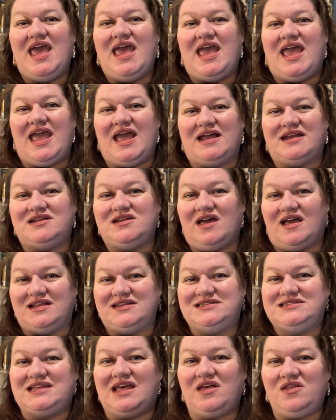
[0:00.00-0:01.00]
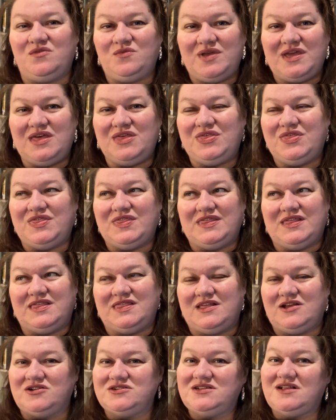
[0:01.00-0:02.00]
and not dealt with,
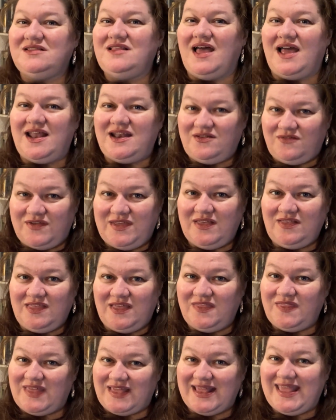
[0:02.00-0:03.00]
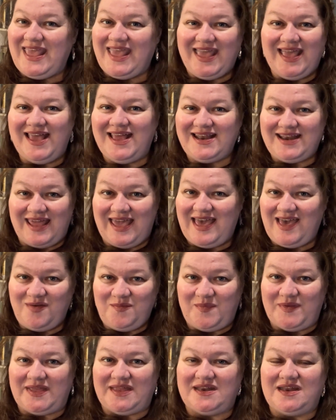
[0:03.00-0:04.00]
there's a lot of healing that can't
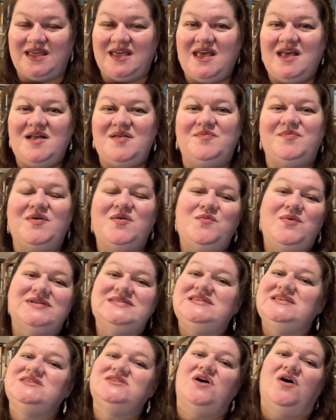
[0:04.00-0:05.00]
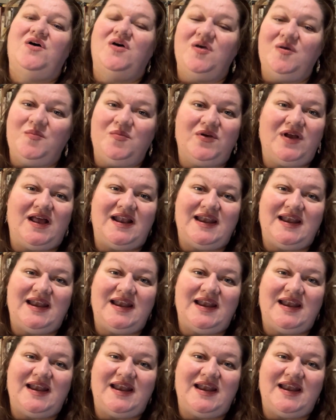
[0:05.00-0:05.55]
happen. But once it's all brought